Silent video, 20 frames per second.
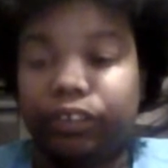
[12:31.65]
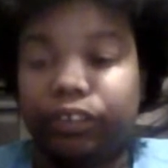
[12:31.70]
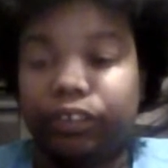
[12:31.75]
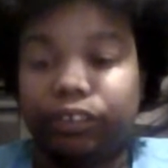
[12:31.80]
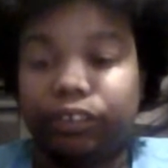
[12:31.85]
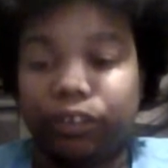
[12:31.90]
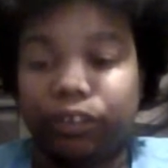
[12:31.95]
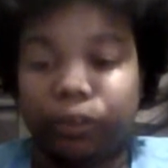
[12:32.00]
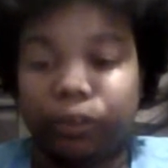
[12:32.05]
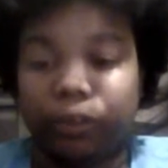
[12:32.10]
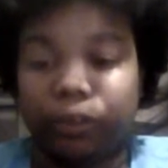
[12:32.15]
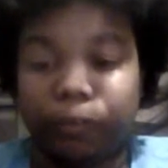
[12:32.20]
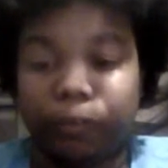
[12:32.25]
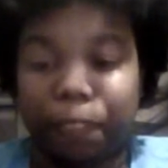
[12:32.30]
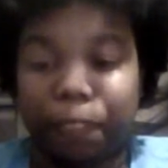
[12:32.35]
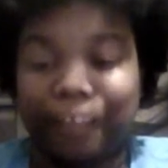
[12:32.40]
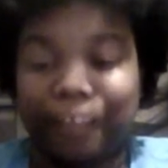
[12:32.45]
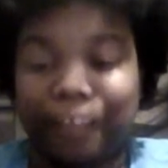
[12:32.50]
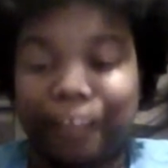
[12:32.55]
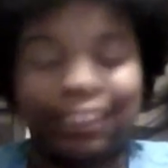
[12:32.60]

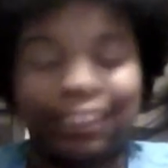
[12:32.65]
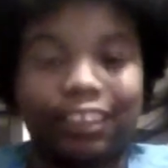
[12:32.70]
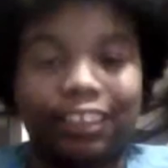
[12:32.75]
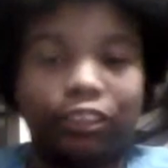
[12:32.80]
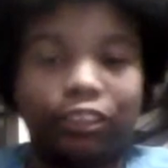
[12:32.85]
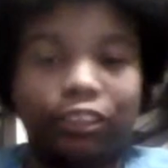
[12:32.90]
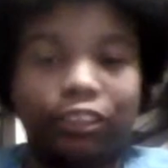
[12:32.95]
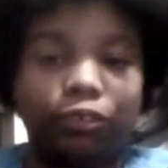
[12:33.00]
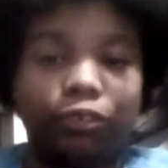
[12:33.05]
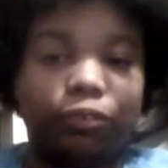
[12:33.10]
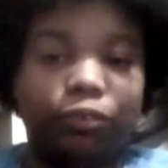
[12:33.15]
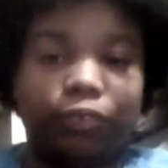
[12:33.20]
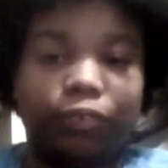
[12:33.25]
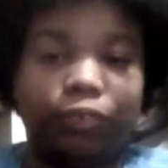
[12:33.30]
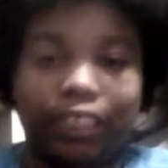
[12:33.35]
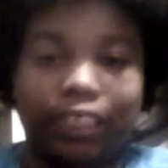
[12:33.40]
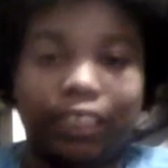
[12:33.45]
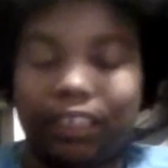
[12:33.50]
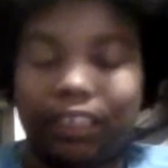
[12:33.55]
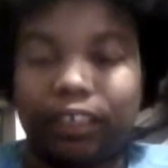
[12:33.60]
So that's like two
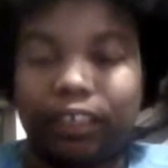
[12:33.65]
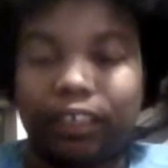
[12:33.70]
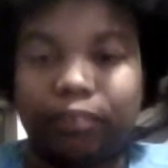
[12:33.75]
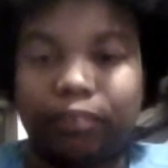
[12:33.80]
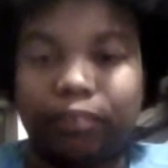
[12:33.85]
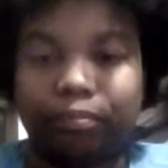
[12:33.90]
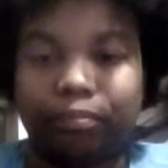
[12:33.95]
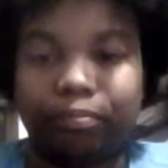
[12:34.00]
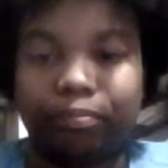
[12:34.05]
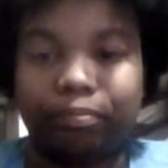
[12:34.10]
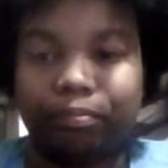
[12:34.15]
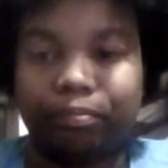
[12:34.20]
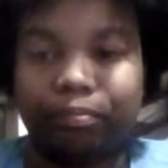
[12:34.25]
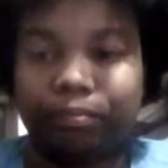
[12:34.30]
um